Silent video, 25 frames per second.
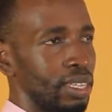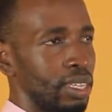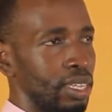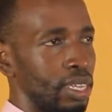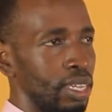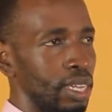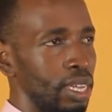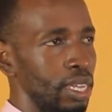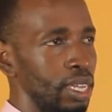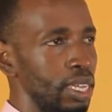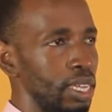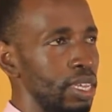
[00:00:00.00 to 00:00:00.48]

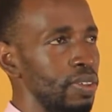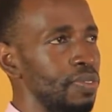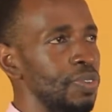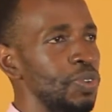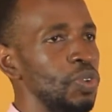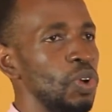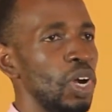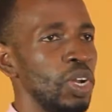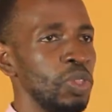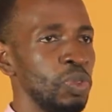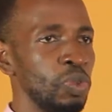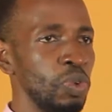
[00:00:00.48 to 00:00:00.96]
If
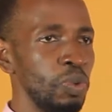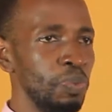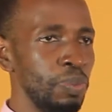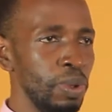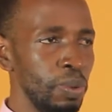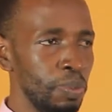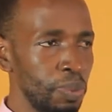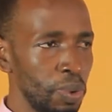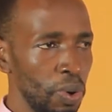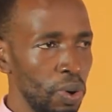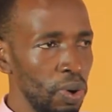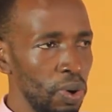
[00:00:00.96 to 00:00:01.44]
you are 2
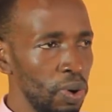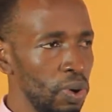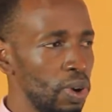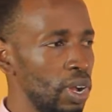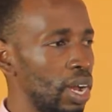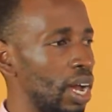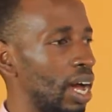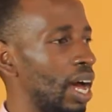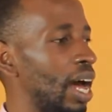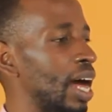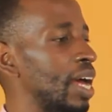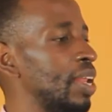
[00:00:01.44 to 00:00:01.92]
people
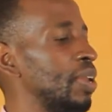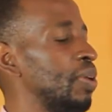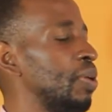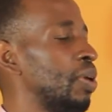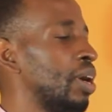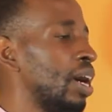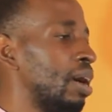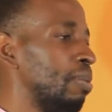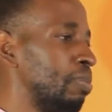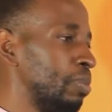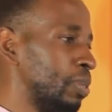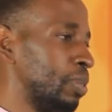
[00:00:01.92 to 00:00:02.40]
and you
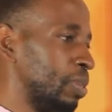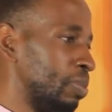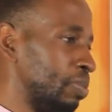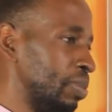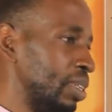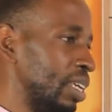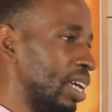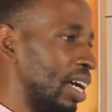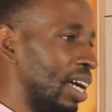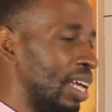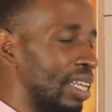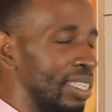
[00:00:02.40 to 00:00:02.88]
come to
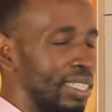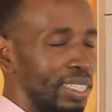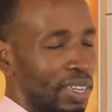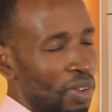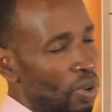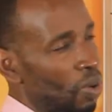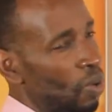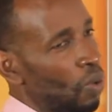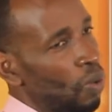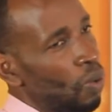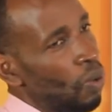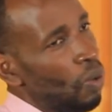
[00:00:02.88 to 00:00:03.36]
me and say,
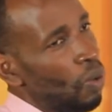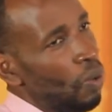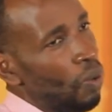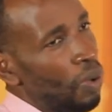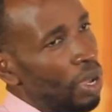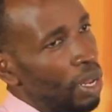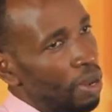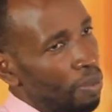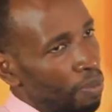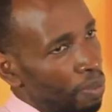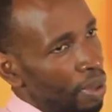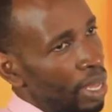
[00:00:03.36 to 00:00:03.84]
who
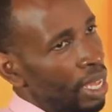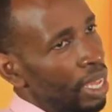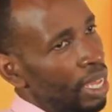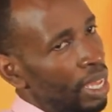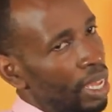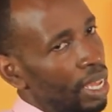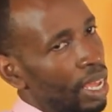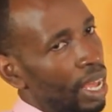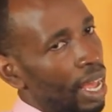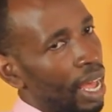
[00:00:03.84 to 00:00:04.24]
will pay?